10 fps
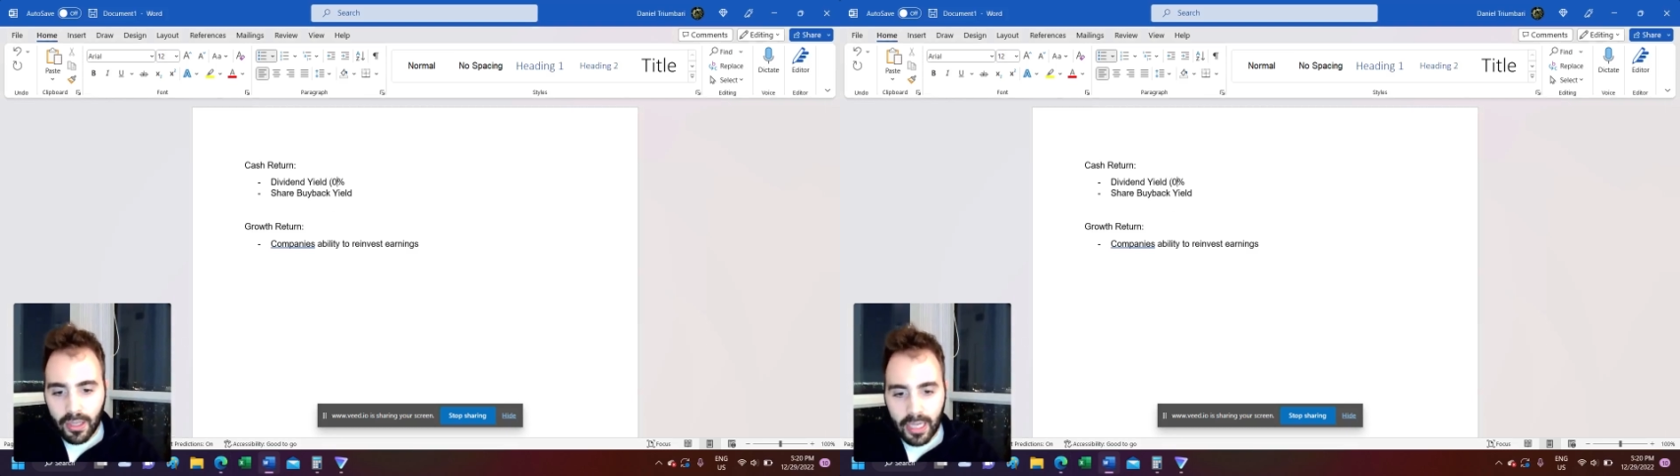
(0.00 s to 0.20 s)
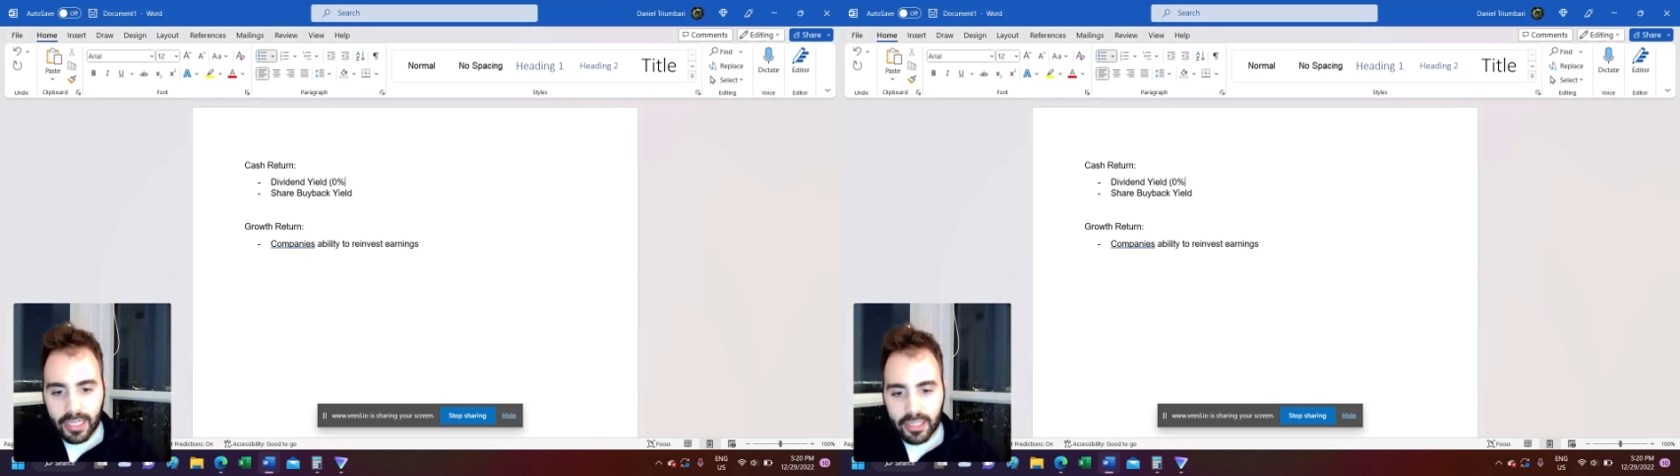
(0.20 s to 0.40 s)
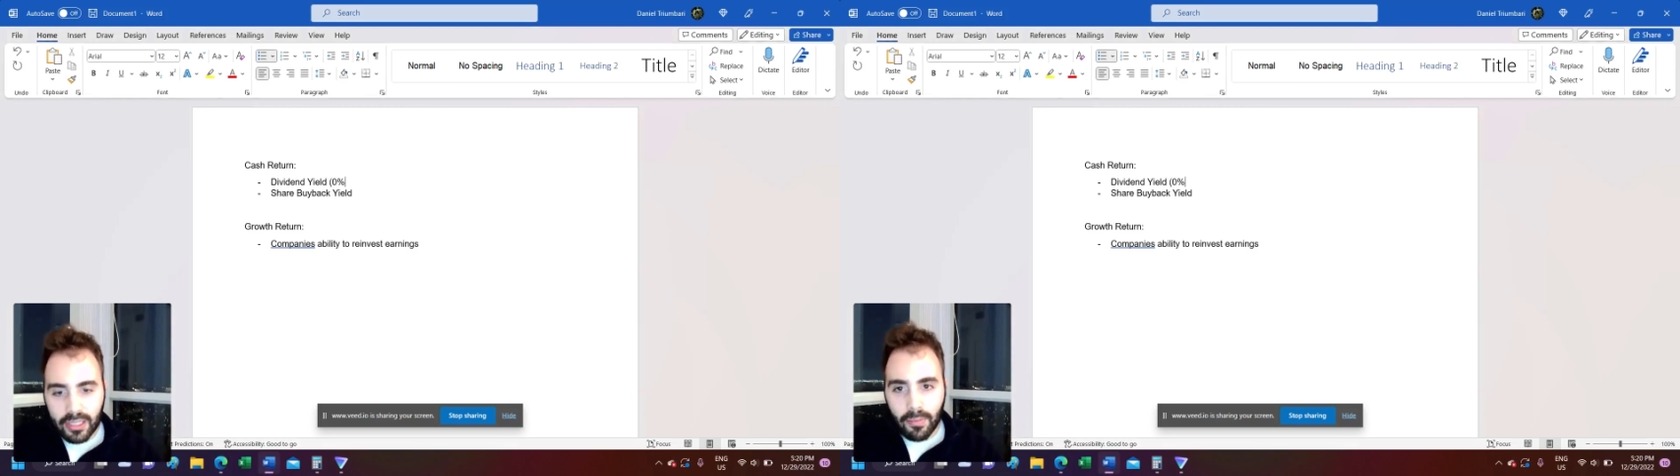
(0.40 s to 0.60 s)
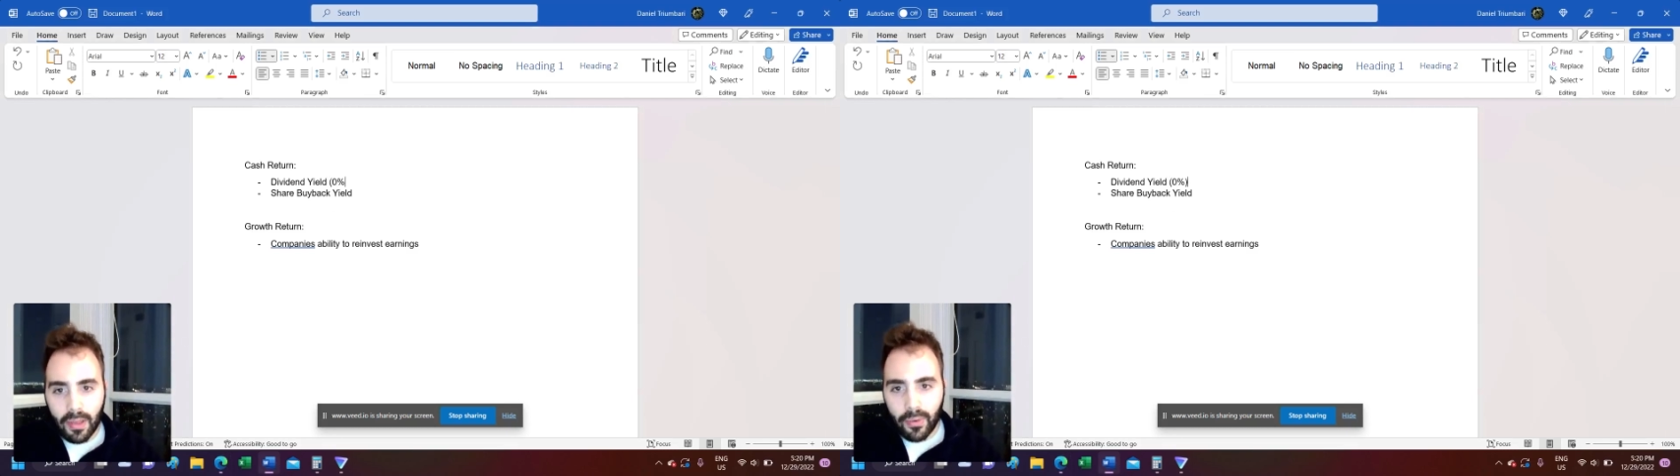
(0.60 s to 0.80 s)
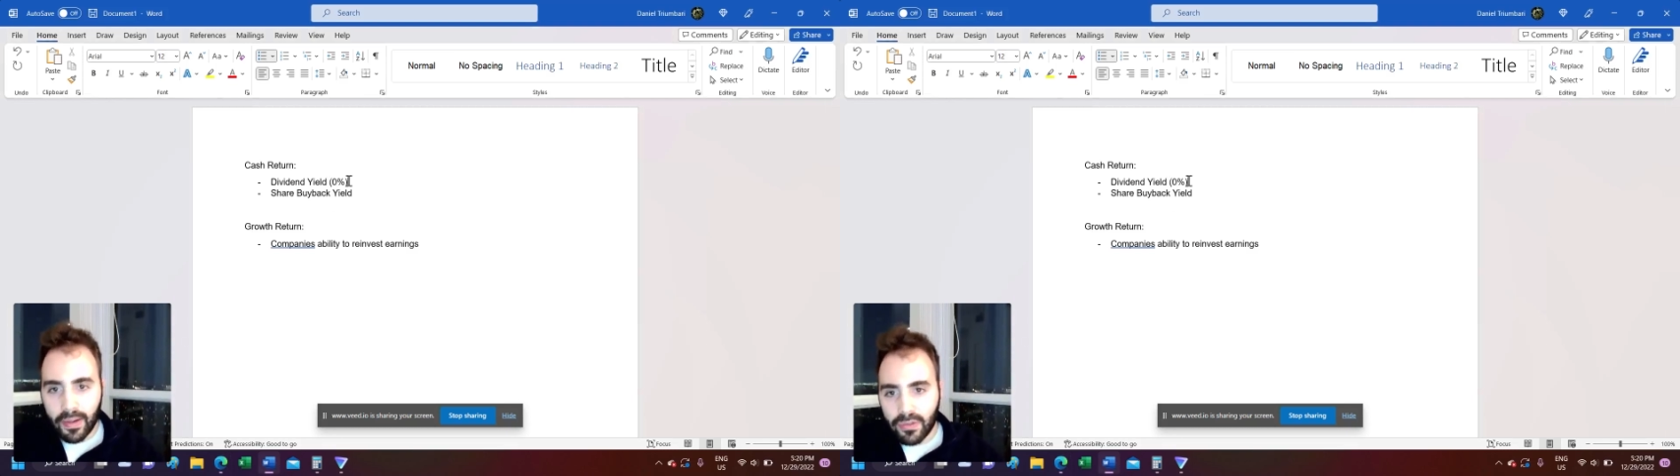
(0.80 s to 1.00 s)
The next number
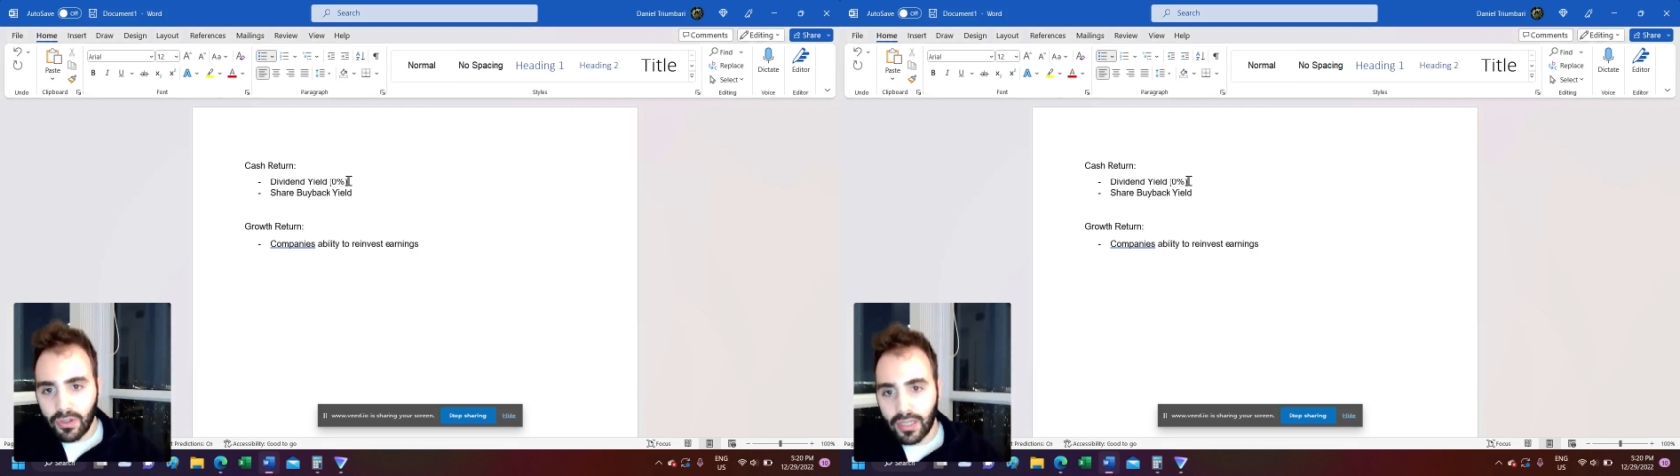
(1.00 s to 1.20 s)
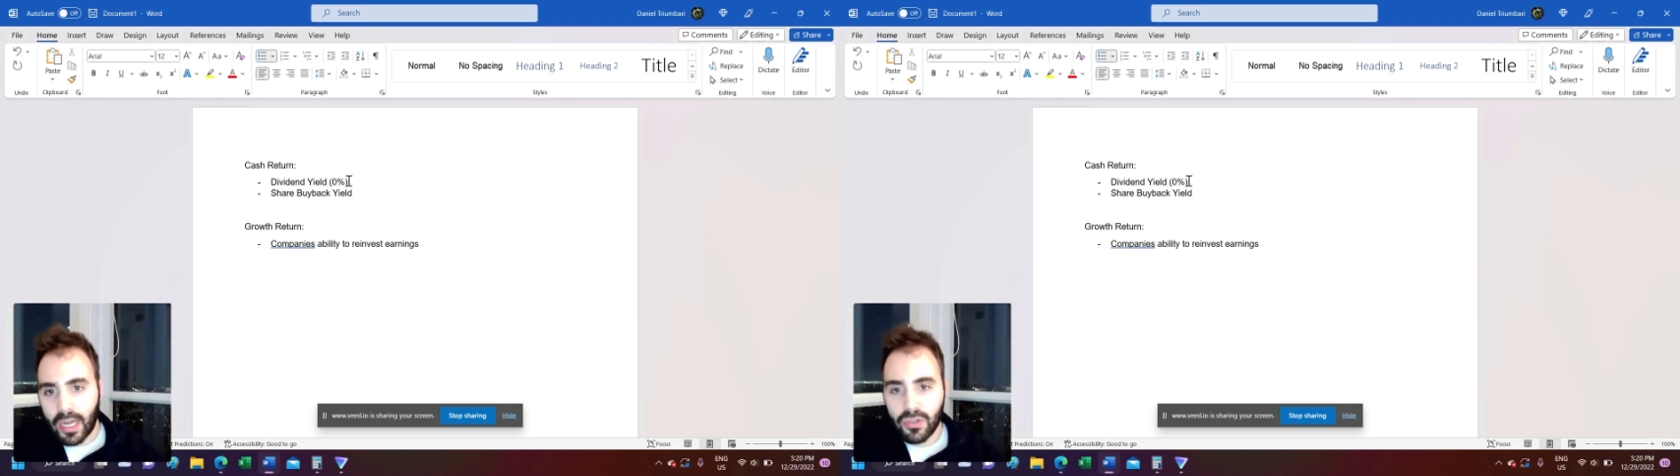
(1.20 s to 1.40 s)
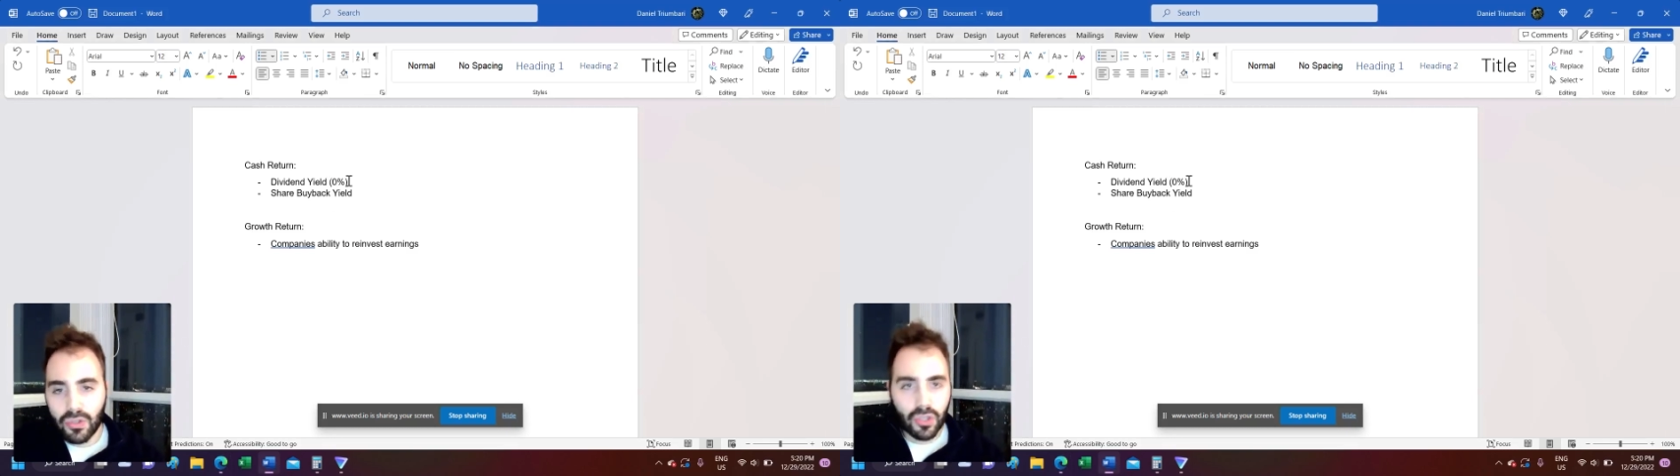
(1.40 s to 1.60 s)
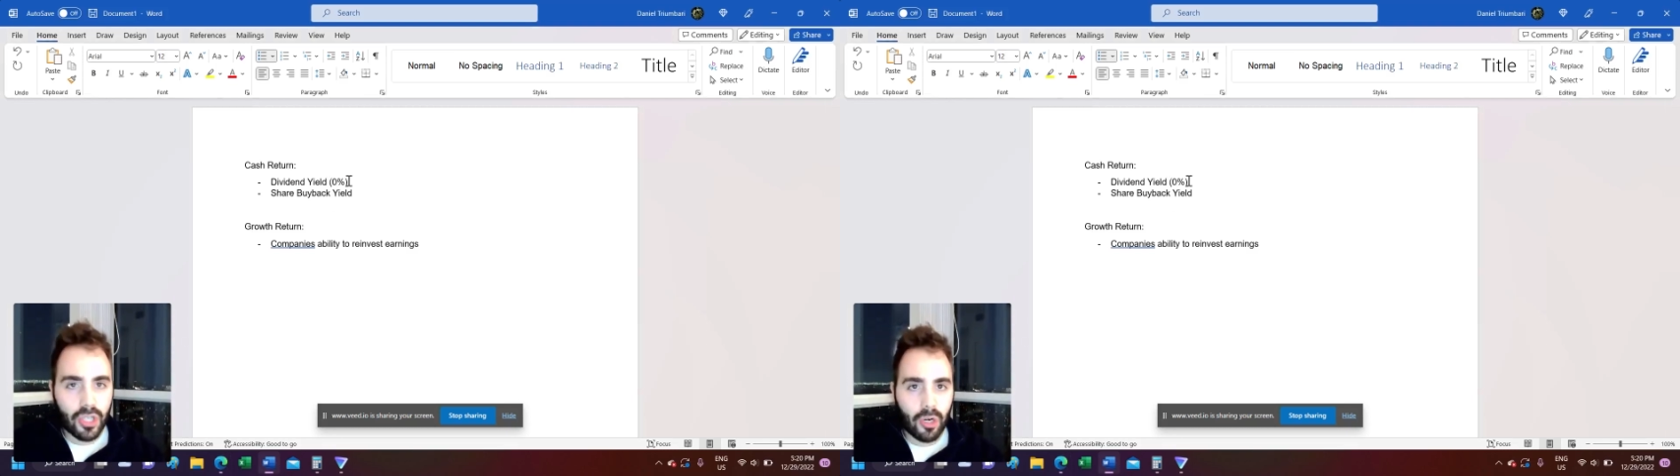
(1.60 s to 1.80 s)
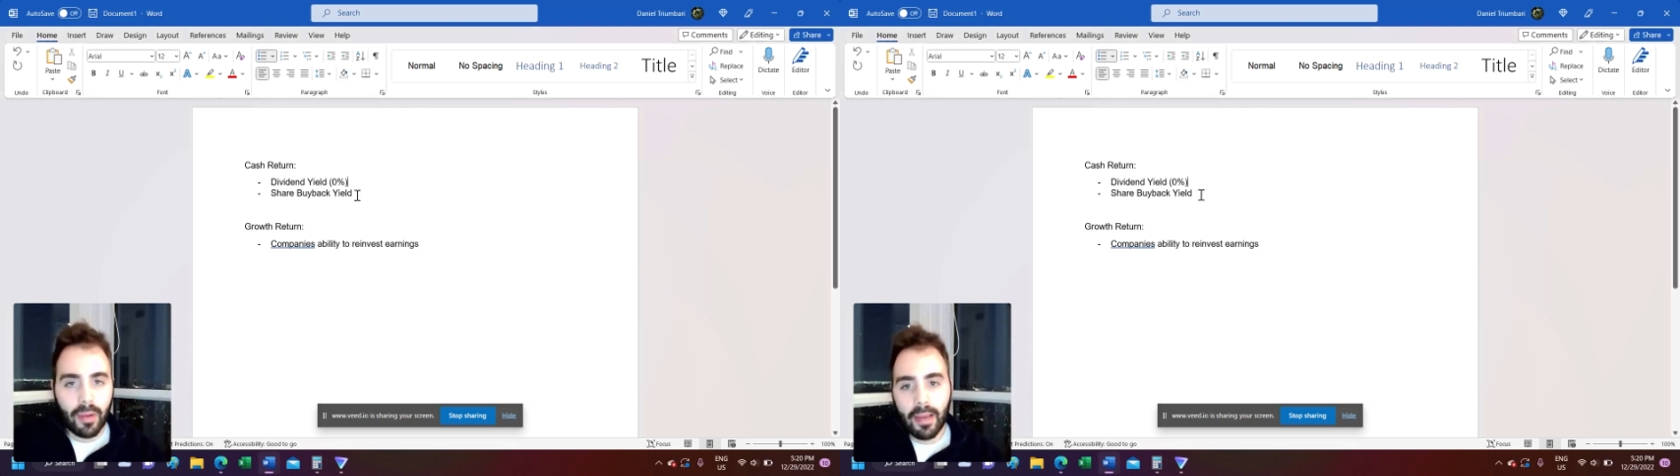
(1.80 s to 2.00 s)
that we have to look at is our
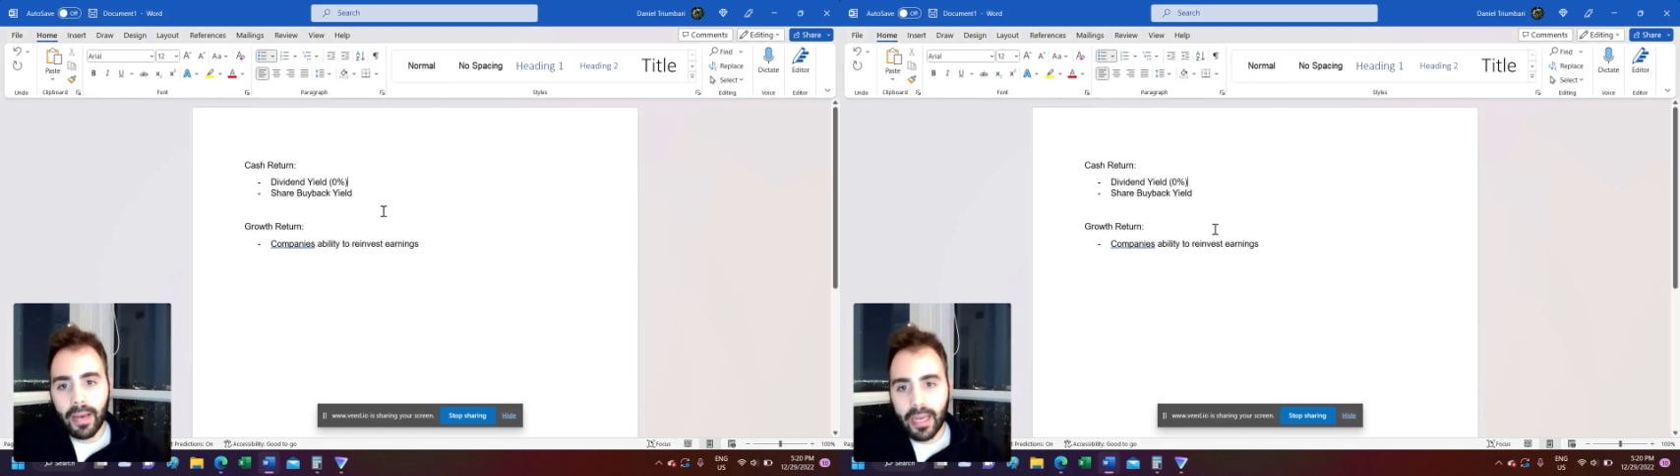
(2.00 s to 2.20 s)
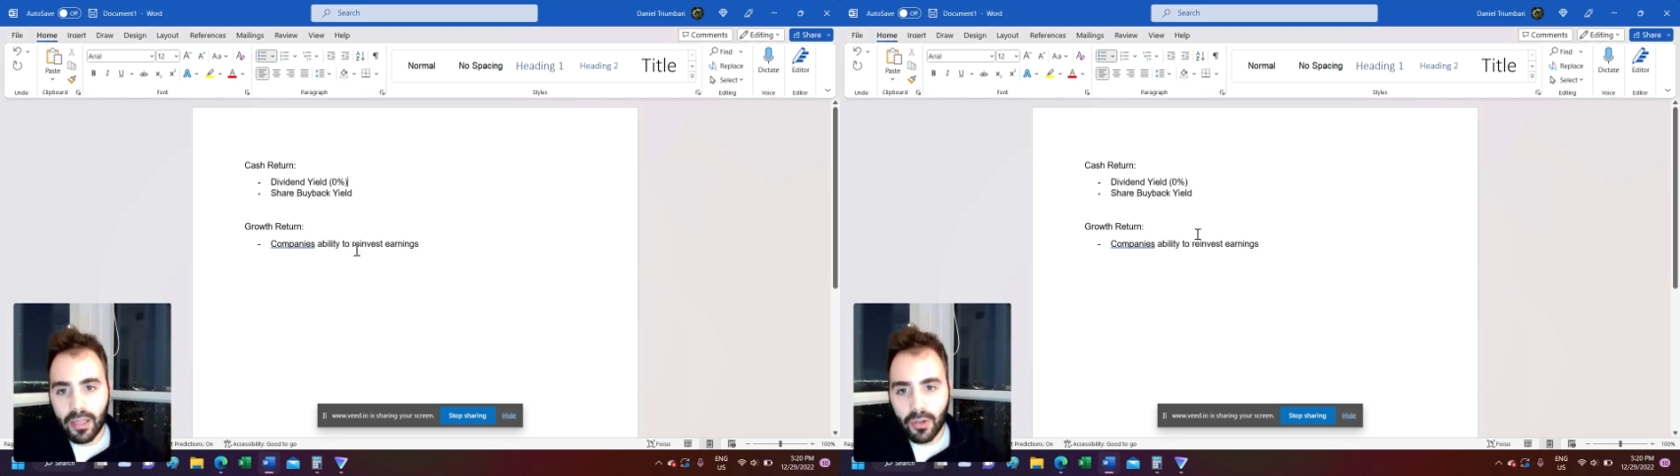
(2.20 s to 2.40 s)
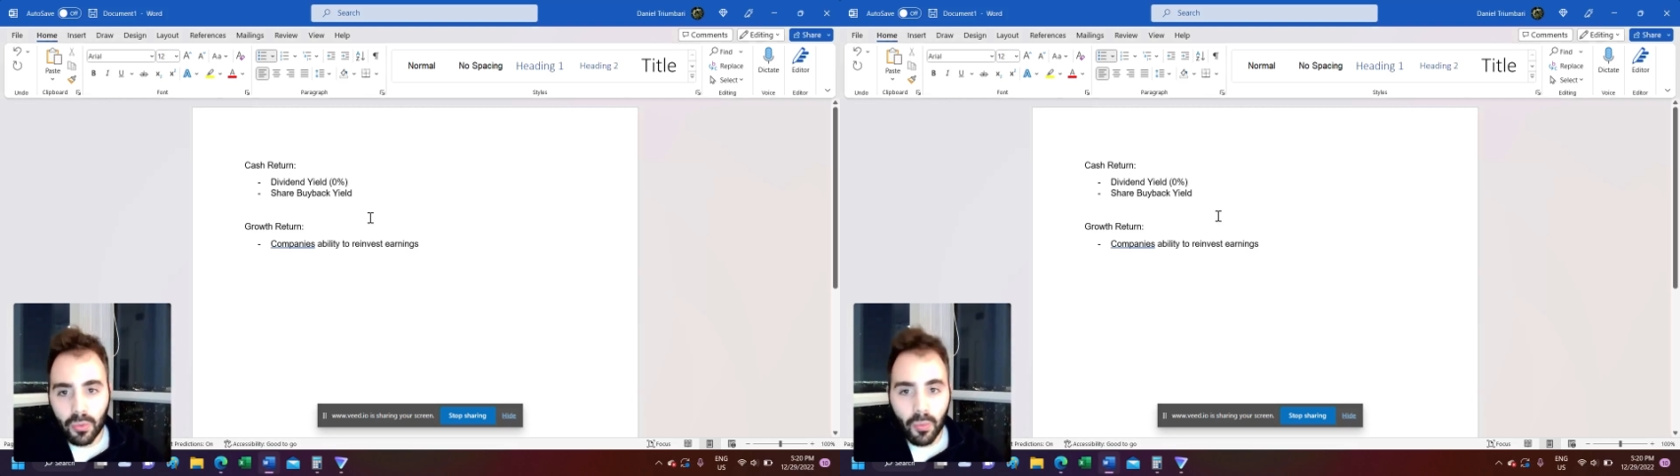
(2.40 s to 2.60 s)
share buyback yield.